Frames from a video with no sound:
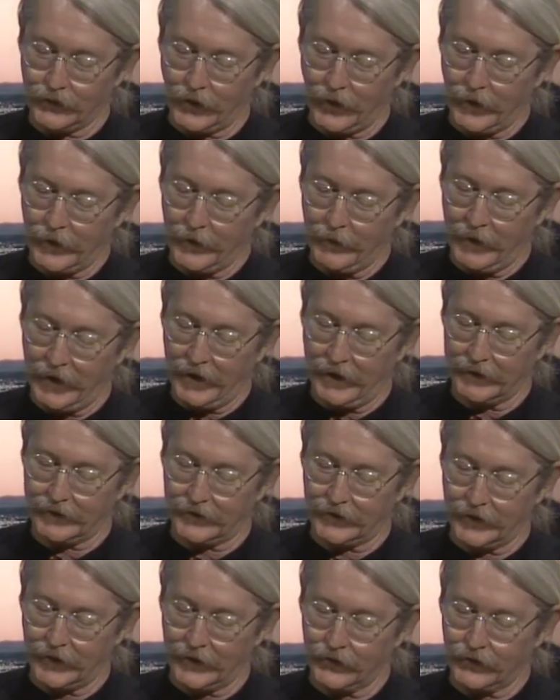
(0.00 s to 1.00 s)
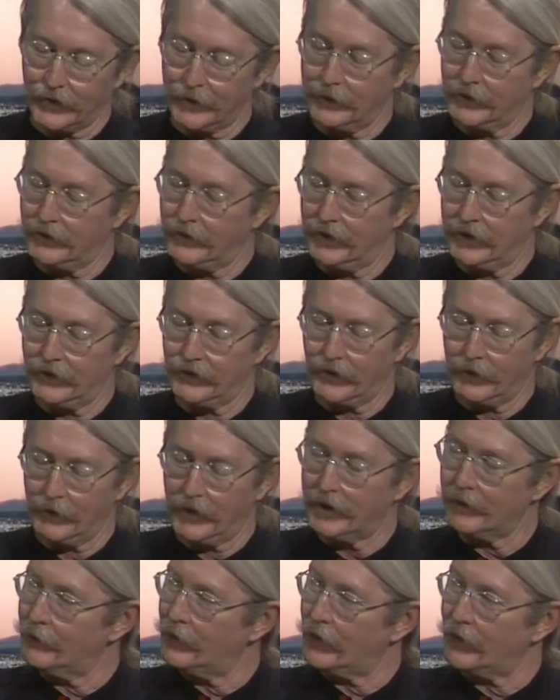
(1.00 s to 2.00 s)
to talk about some of the things that
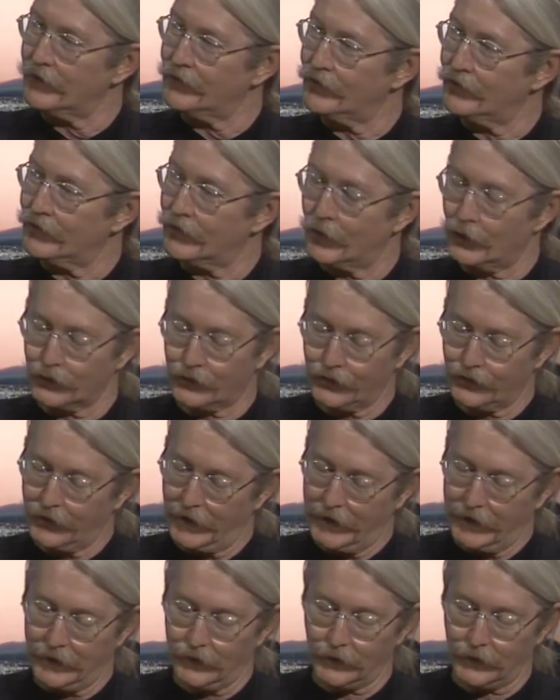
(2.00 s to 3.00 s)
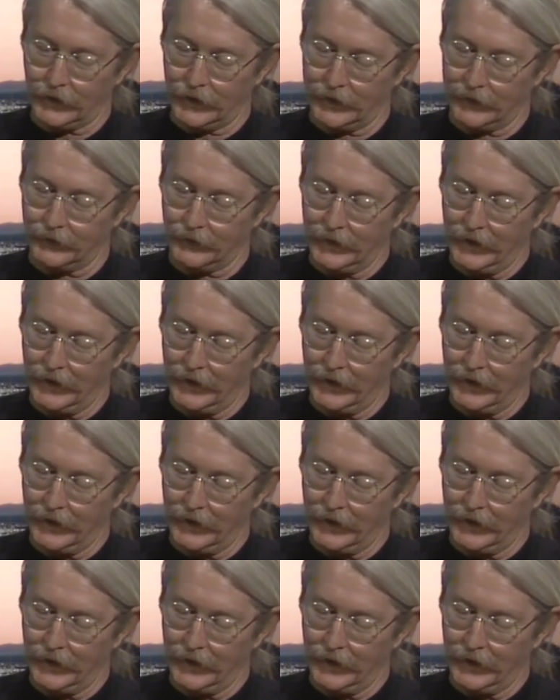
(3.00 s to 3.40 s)
make marriages go stale